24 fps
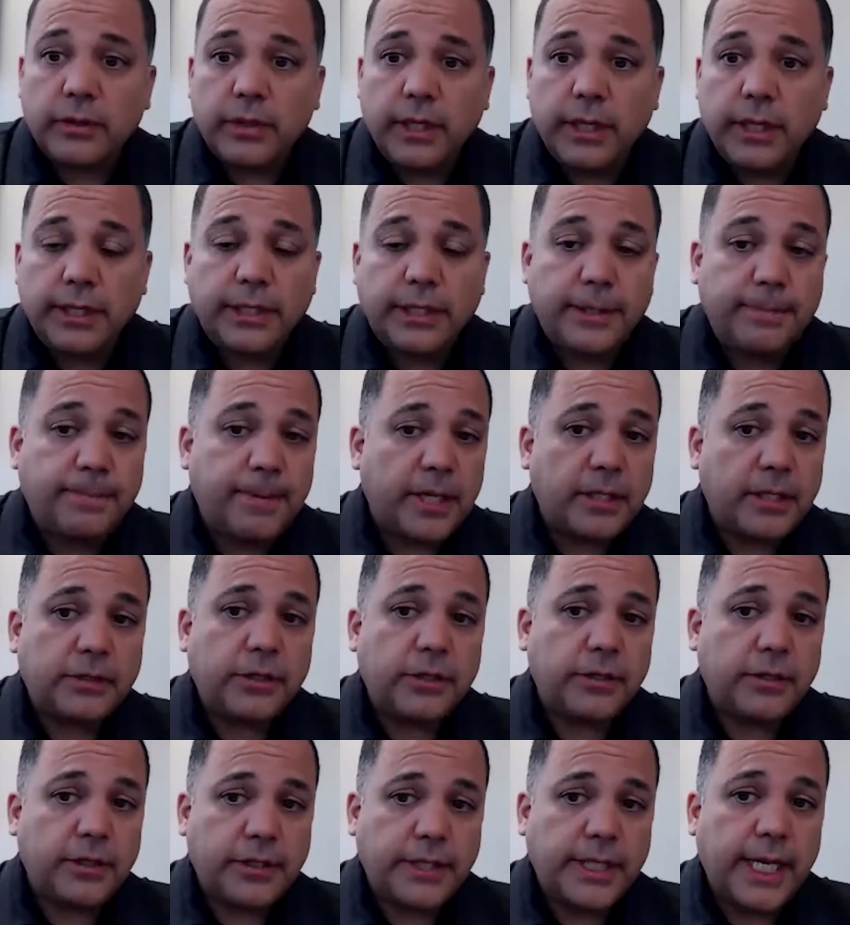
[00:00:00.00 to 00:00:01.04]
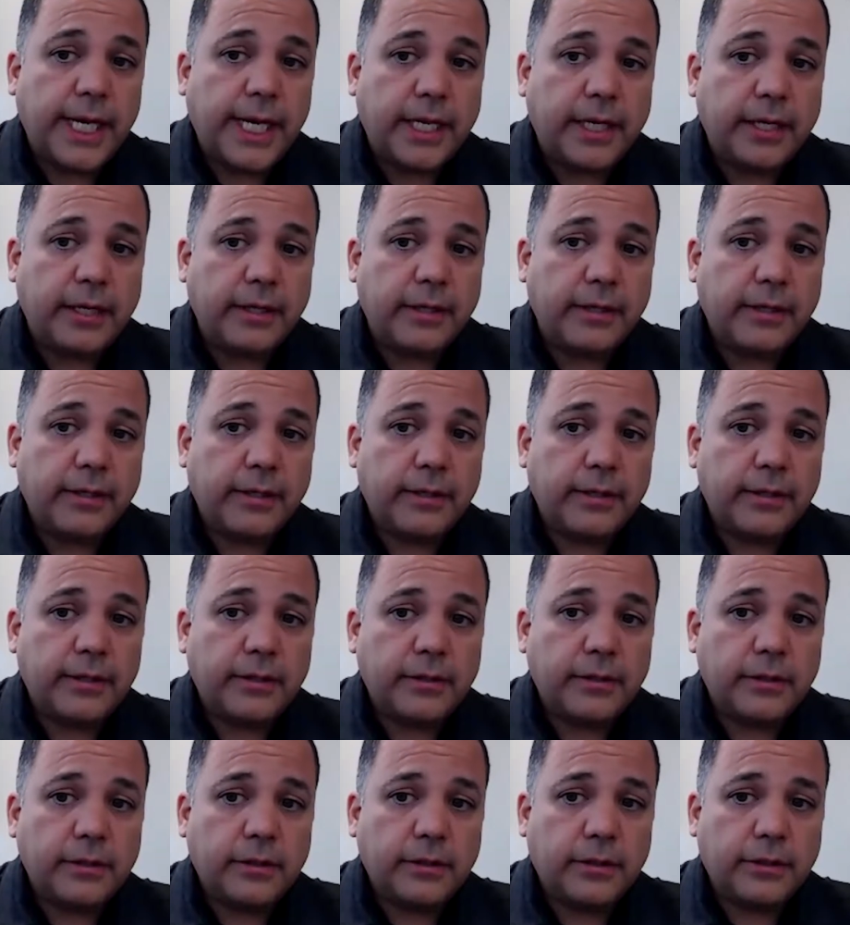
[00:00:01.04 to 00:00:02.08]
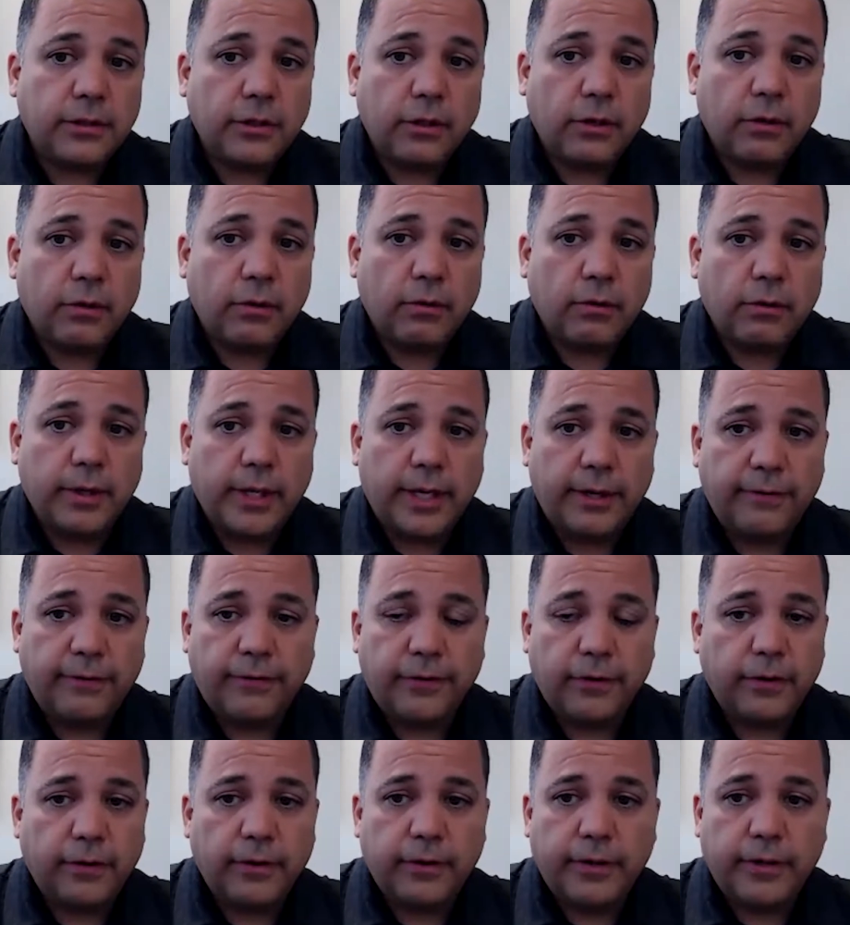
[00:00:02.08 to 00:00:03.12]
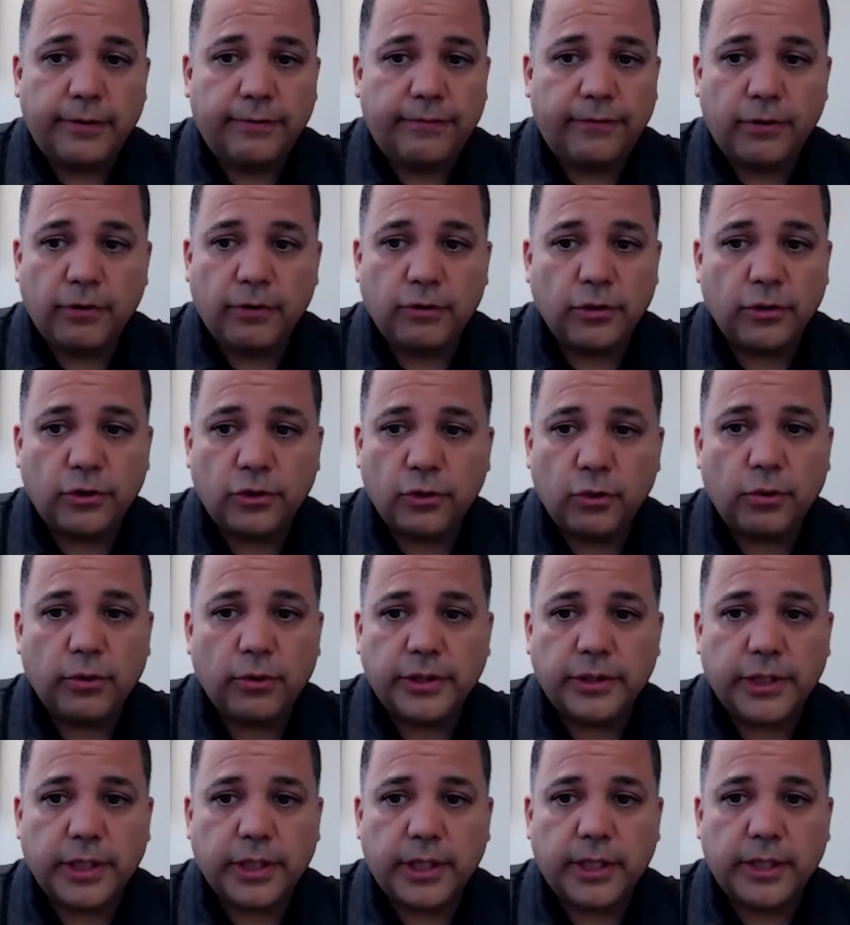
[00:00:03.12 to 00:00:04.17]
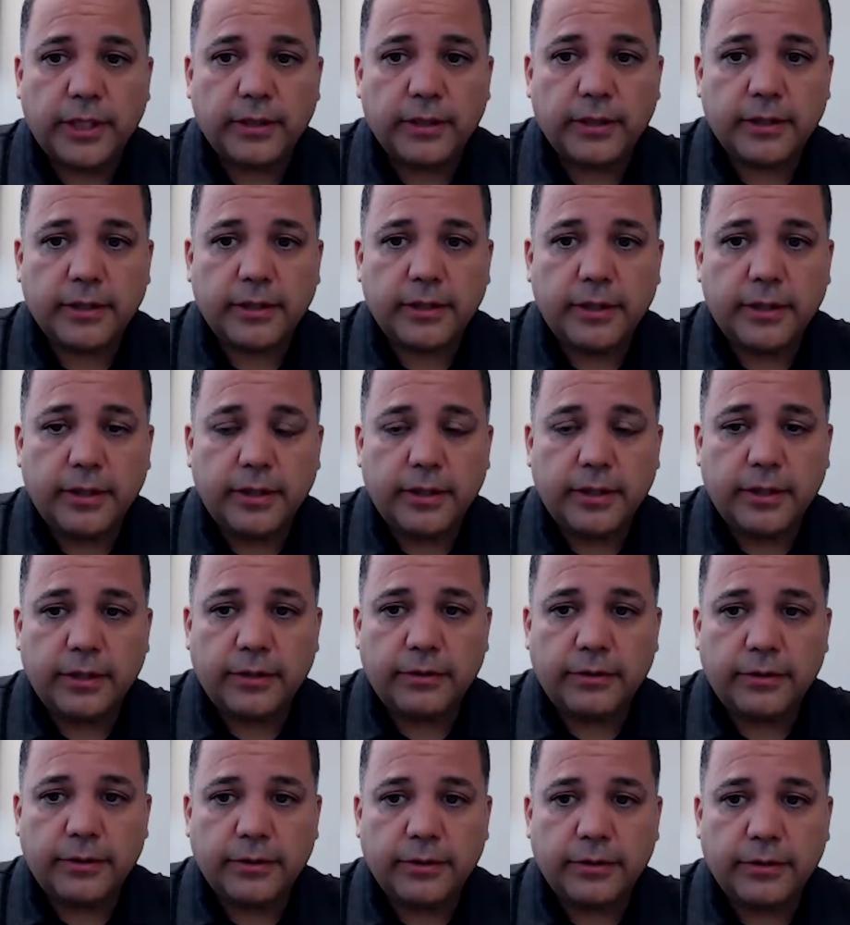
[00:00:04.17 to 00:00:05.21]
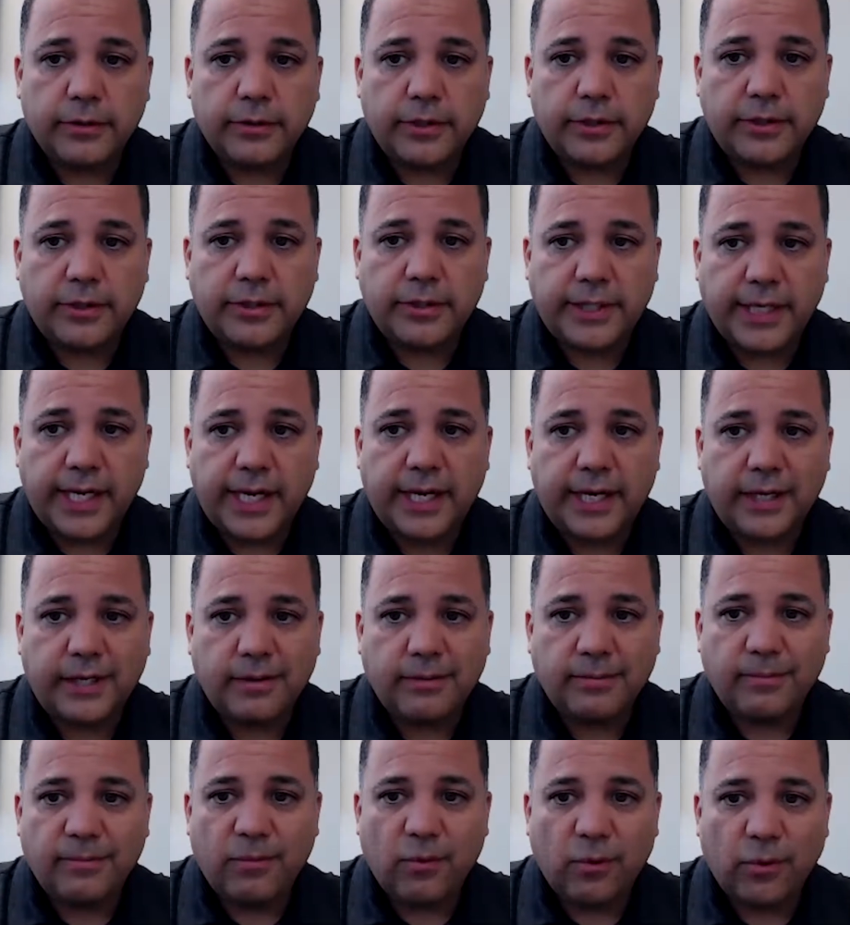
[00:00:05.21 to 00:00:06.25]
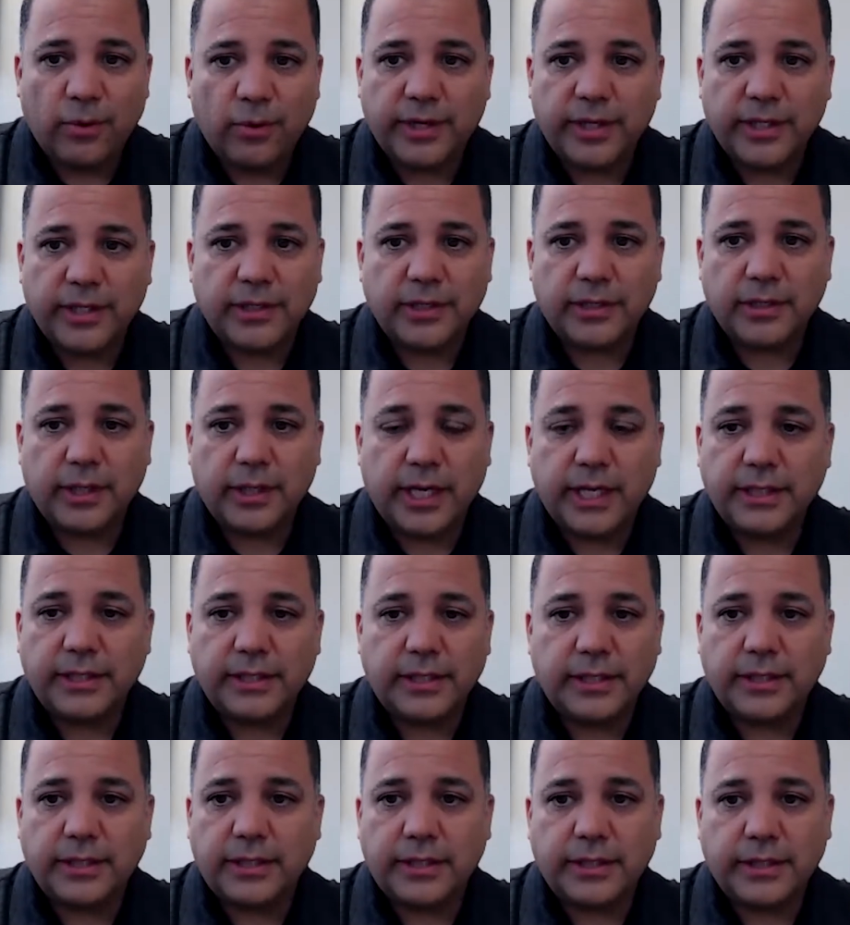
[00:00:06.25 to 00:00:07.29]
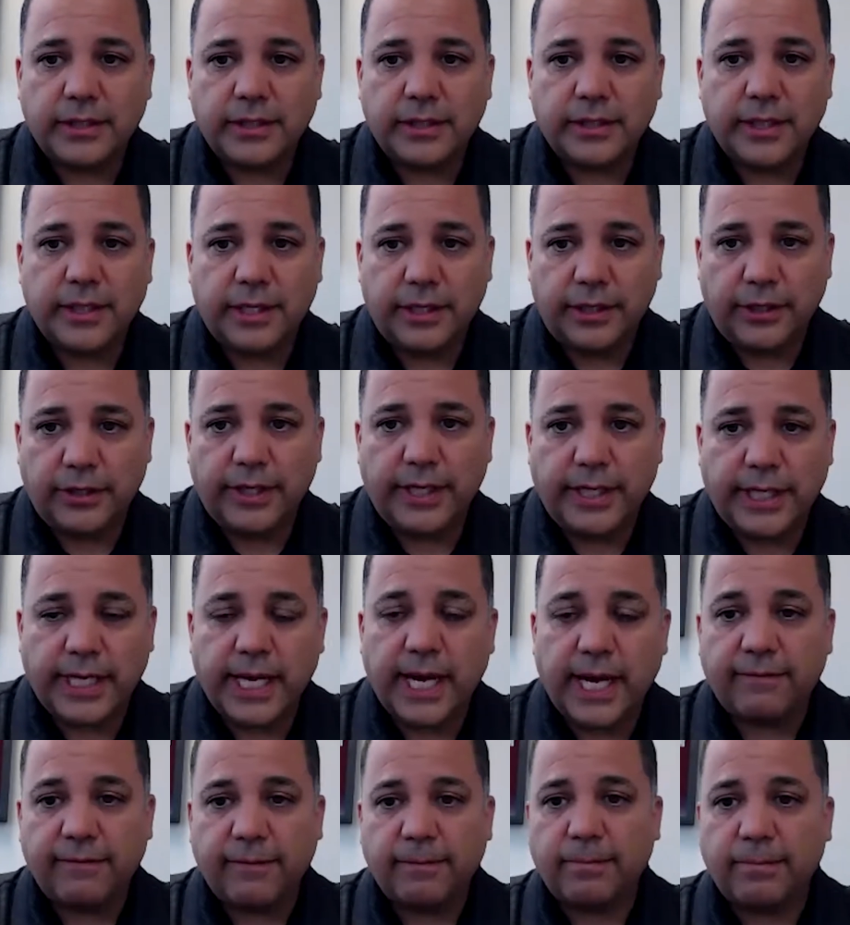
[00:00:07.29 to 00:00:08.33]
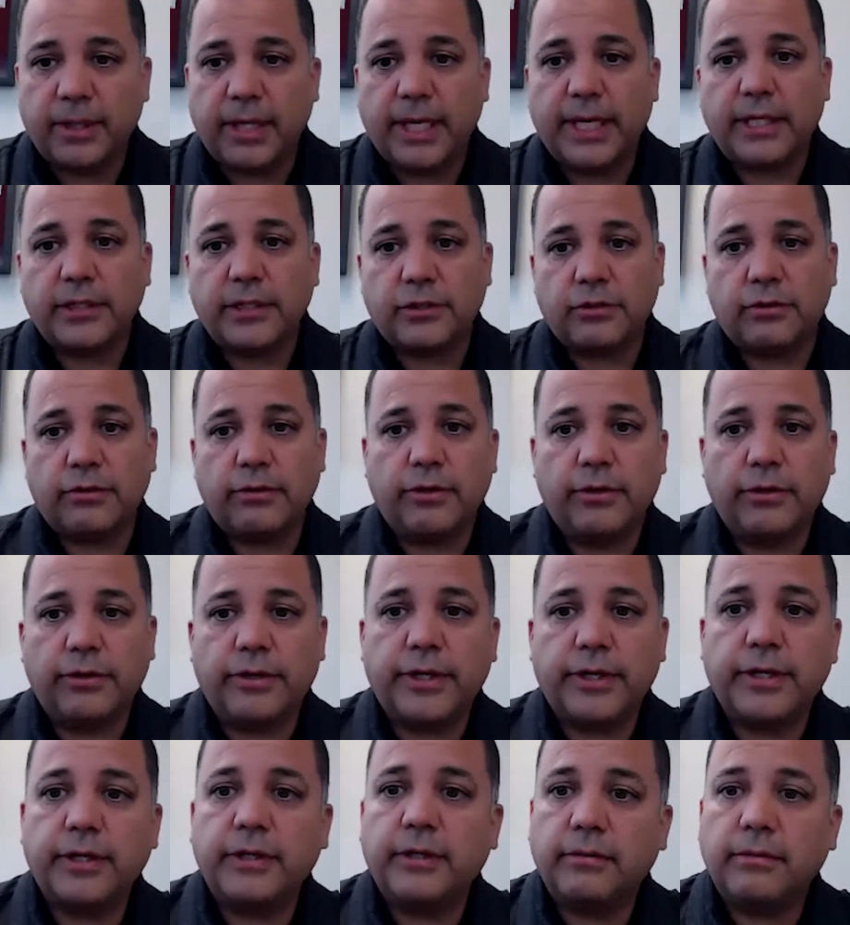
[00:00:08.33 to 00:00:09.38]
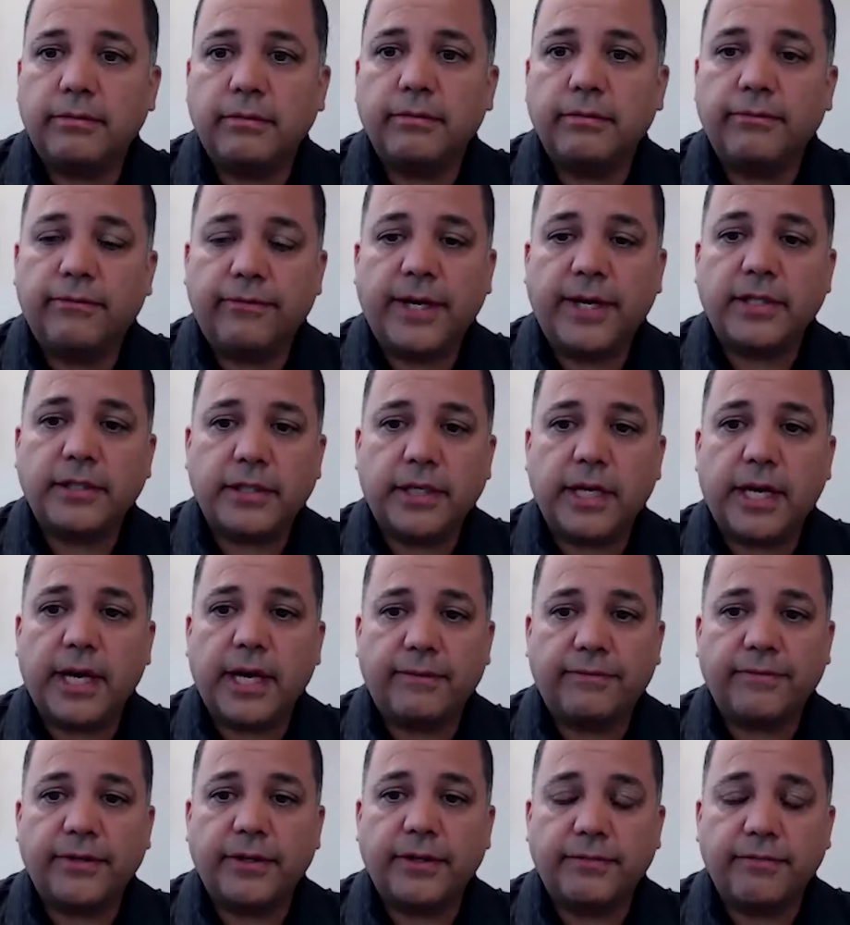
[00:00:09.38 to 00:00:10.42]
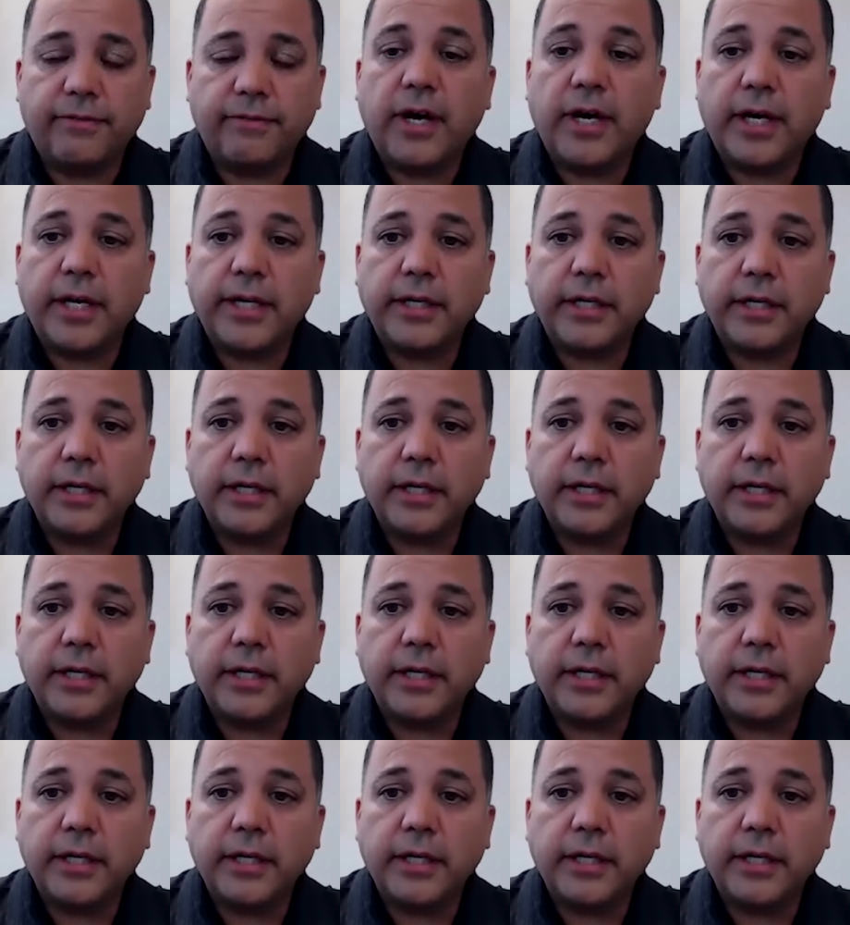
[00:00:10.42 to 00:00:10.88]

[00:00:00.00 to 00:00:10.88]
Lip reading: it depends on the state. So if you're in Georgia, there's a state mortgage license that you need to have in place, or you can face a hefty fine.